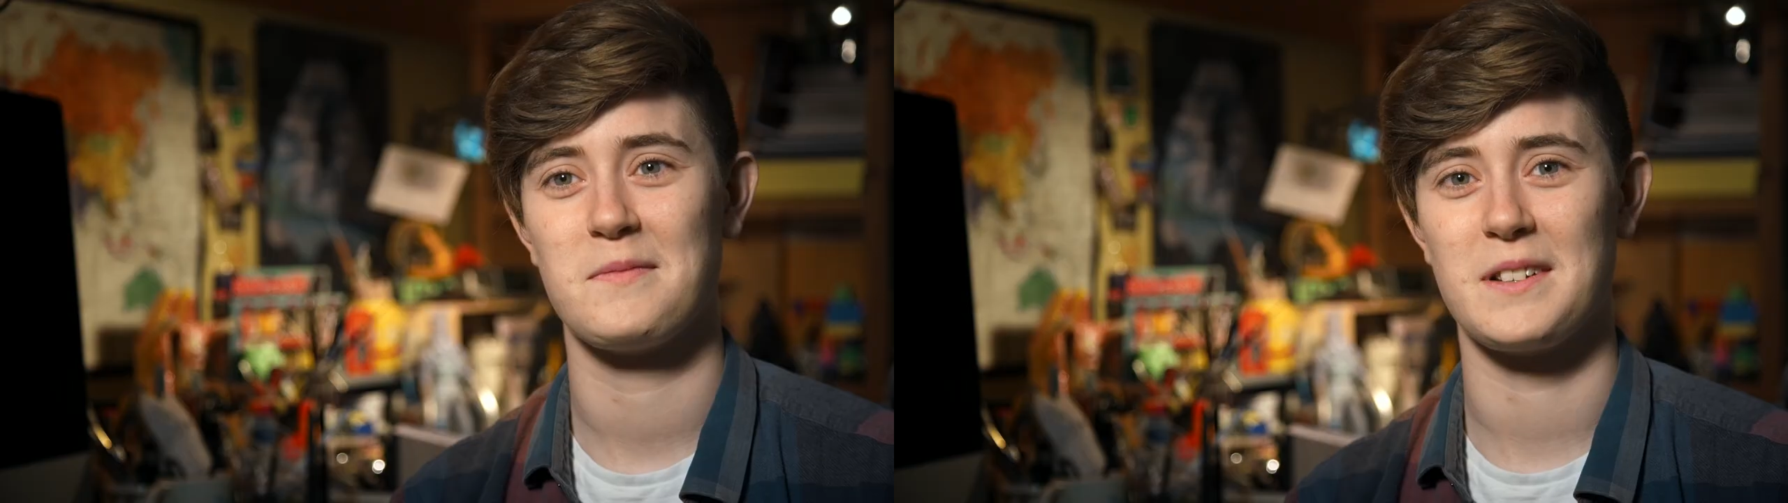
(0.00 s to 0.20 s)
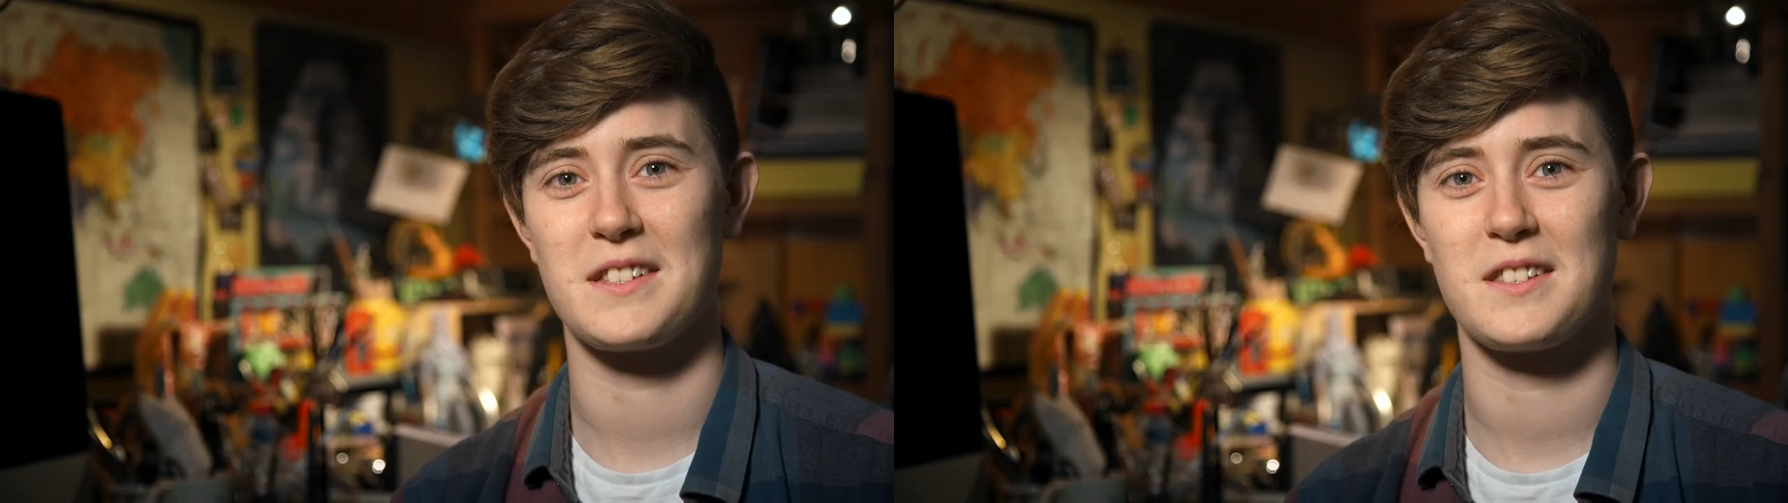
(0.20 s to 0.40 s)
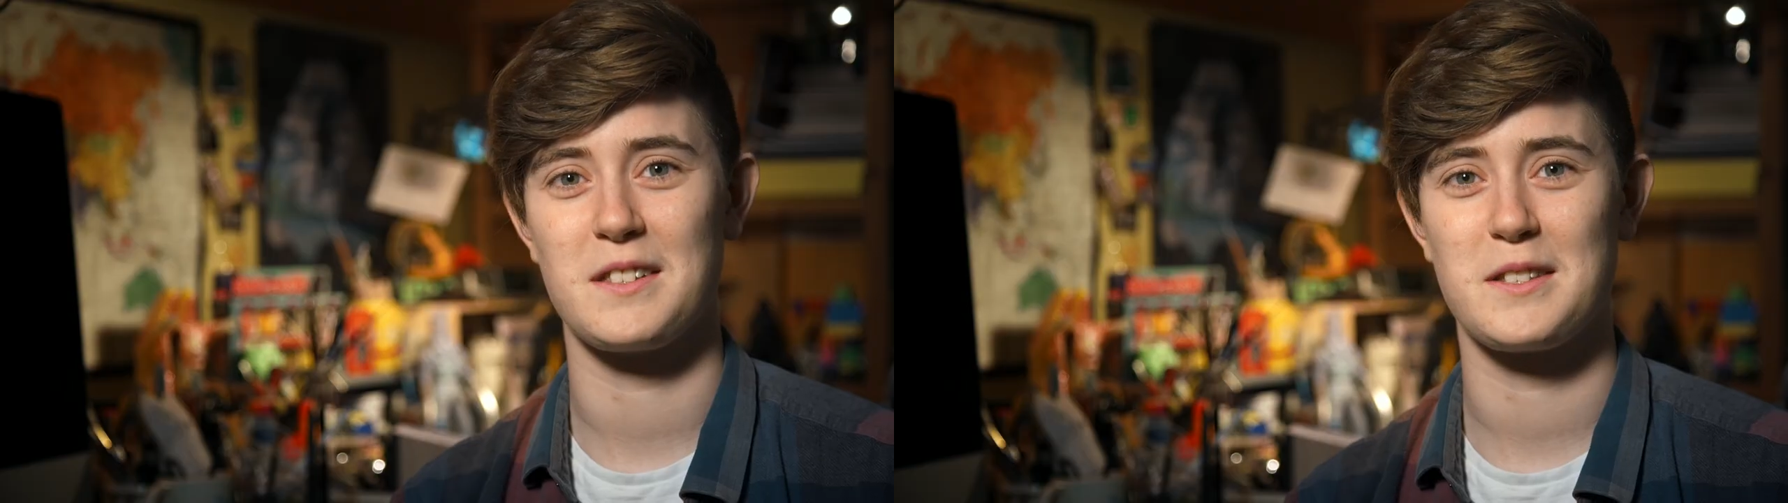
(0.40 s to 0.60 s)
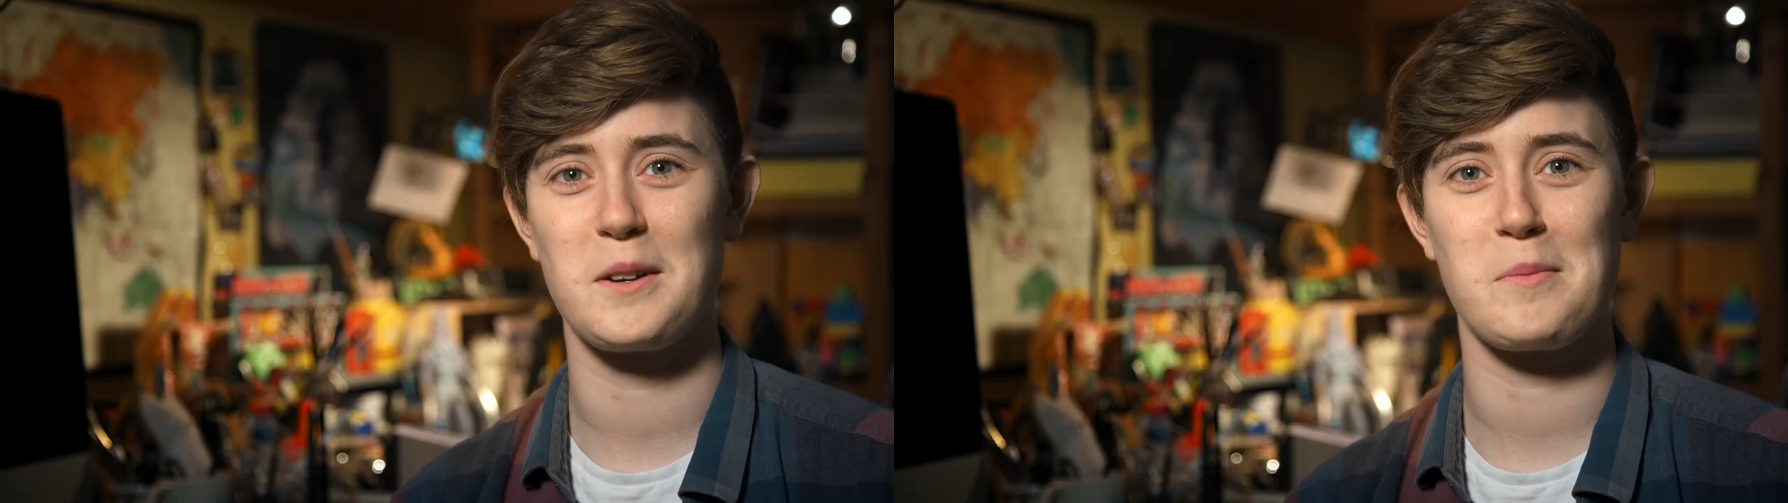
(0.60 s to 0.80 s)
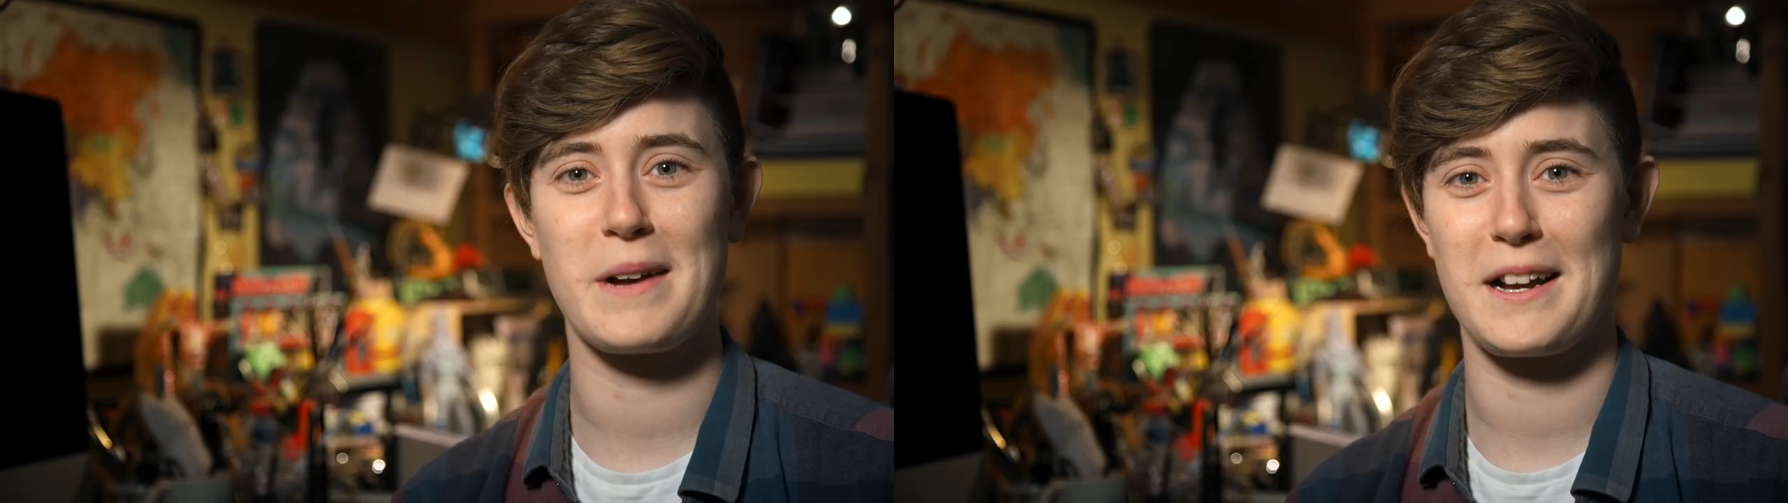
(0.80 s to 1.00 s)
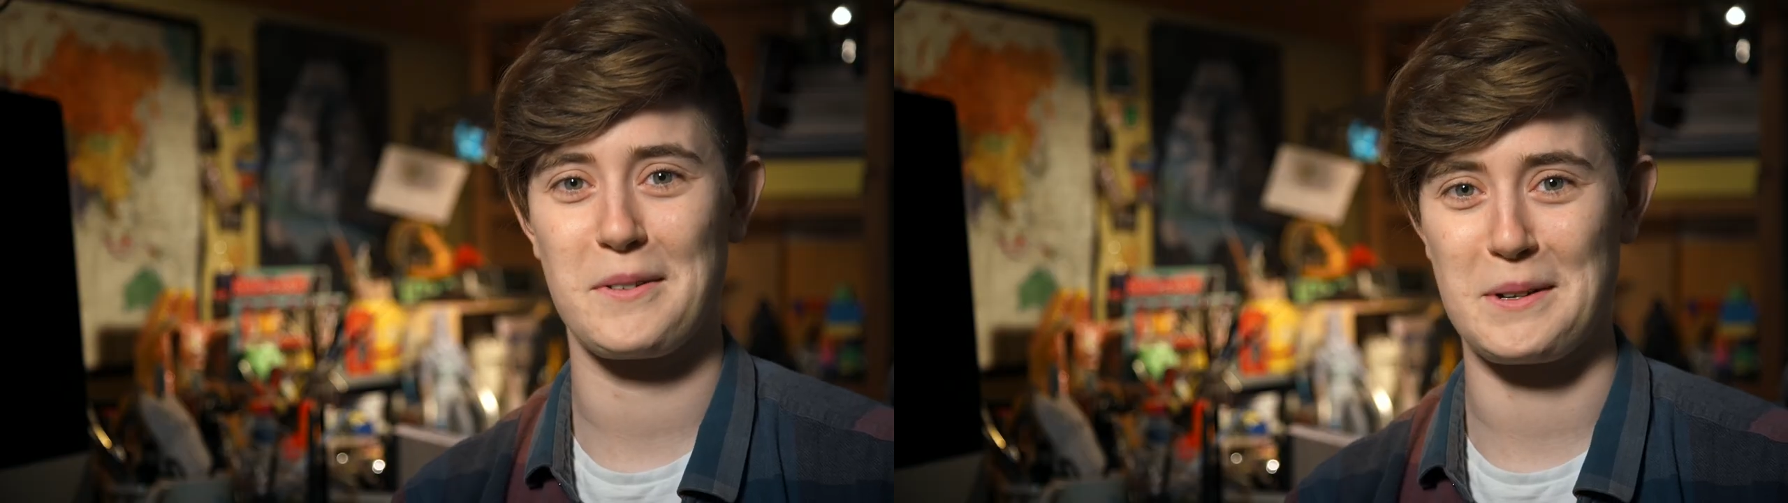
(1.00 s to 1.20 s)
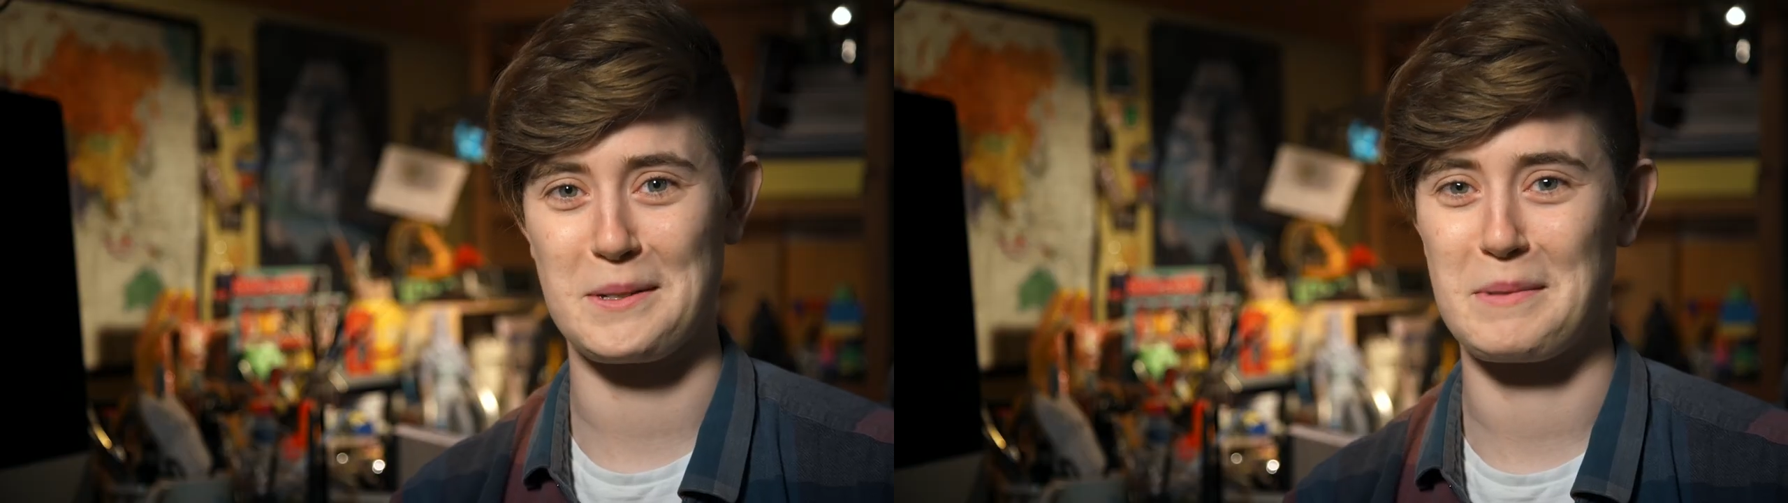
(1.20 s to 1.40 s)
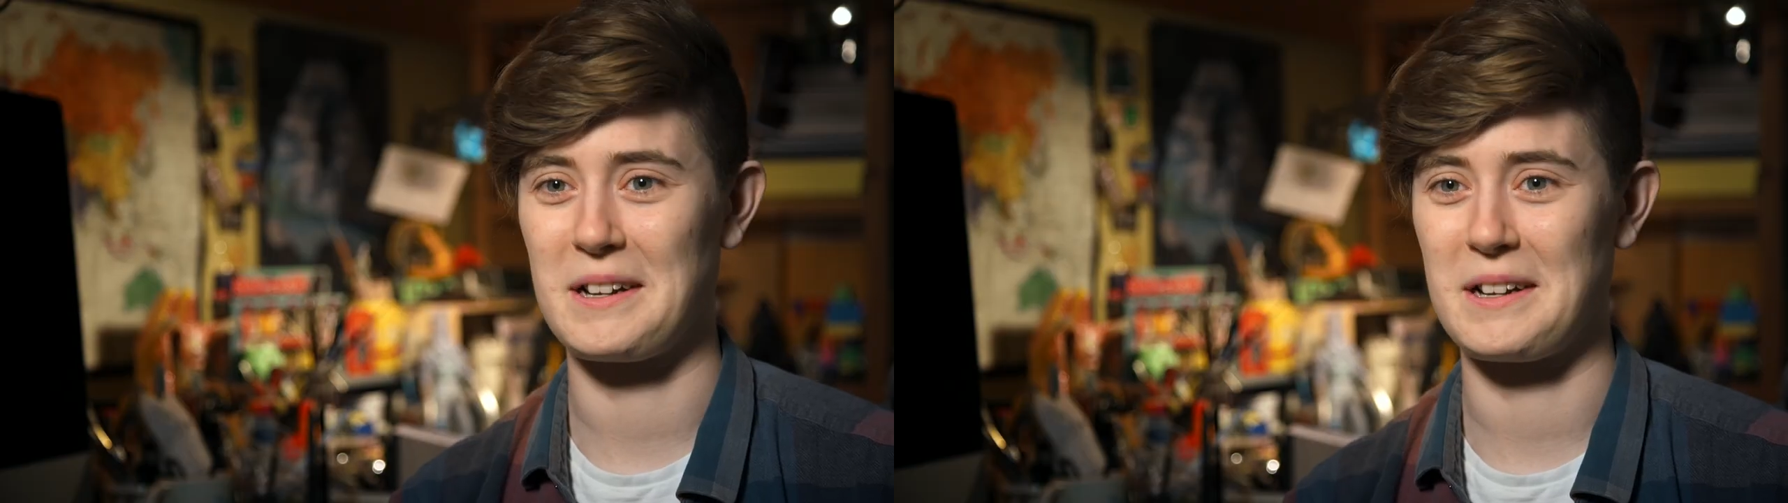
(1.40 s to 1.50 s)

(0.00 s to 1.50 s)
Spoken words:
It's so backwards,